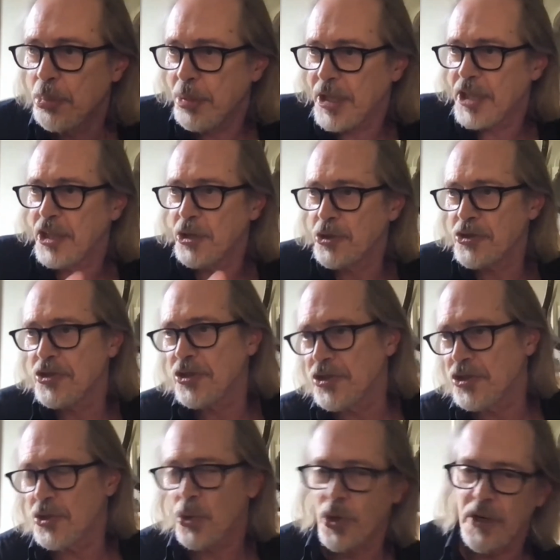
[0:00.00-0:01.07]
but there's
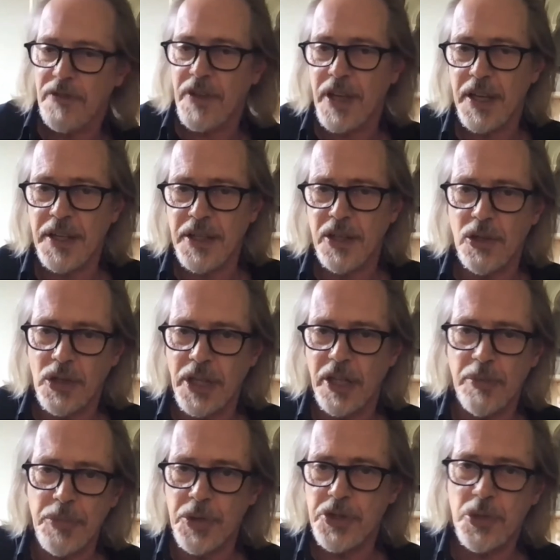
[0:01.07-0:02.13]
sort of a
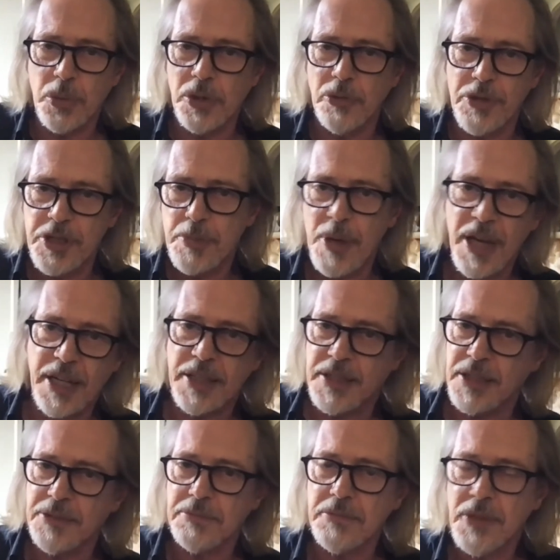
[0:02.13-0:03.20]
like a mutual
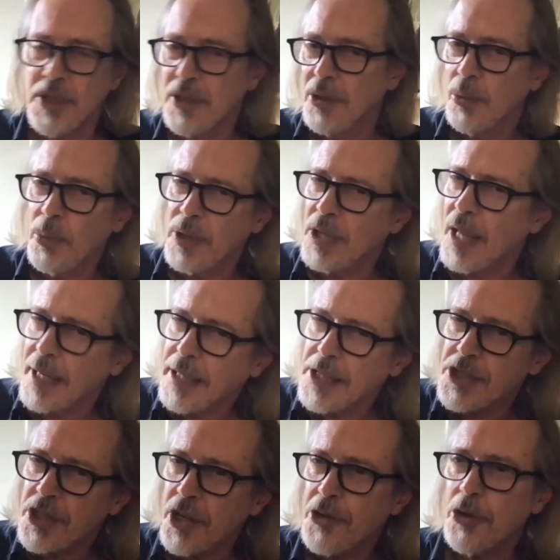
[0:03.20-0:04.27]
respect, and we like
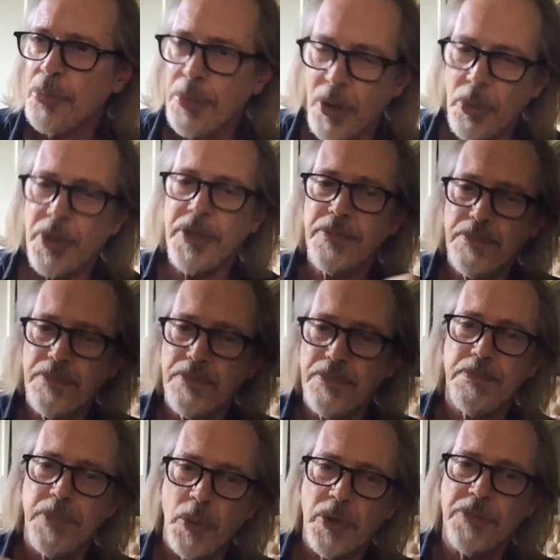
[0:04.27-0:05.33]
each other, but
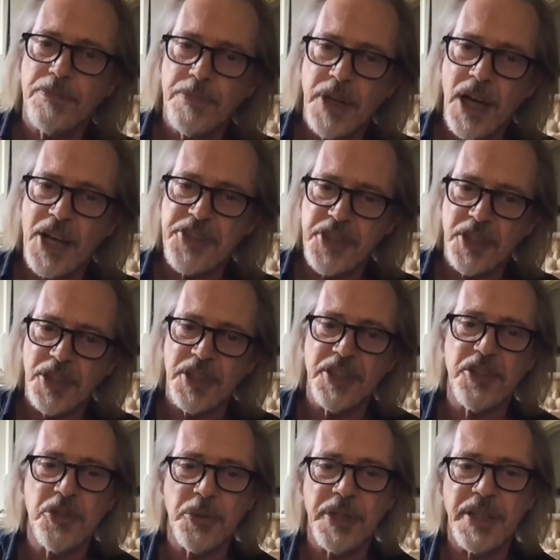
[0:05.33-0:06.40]
we're
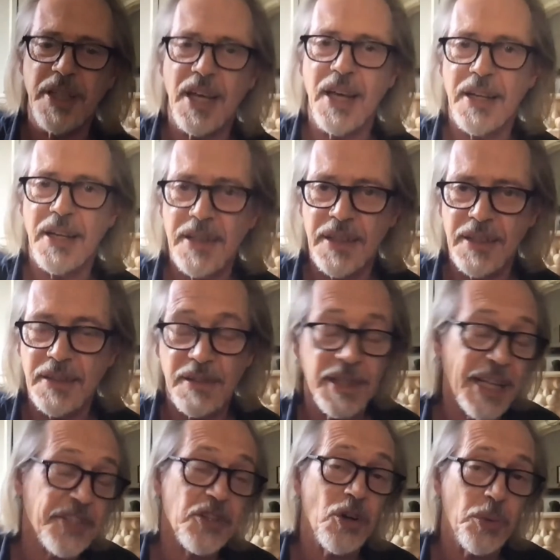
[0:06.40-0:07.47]
constantly doing that, and
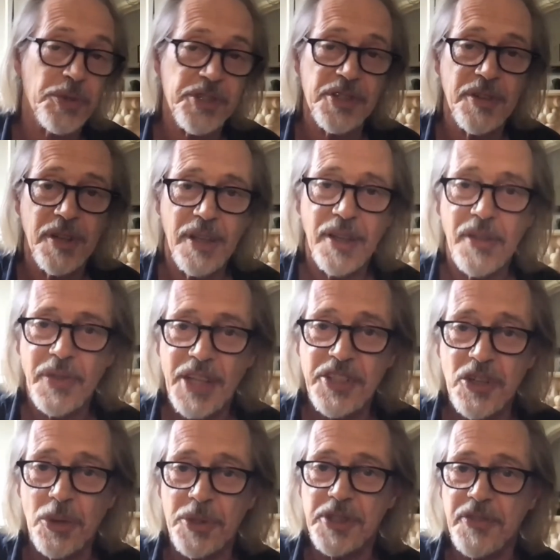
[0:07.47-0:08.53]
that's always
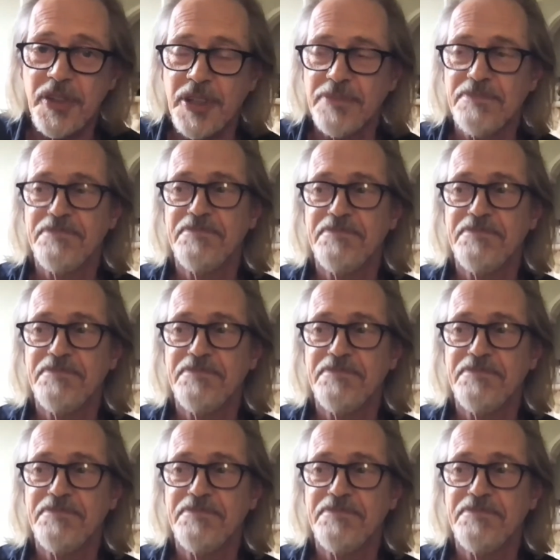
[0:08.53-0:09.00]
fun.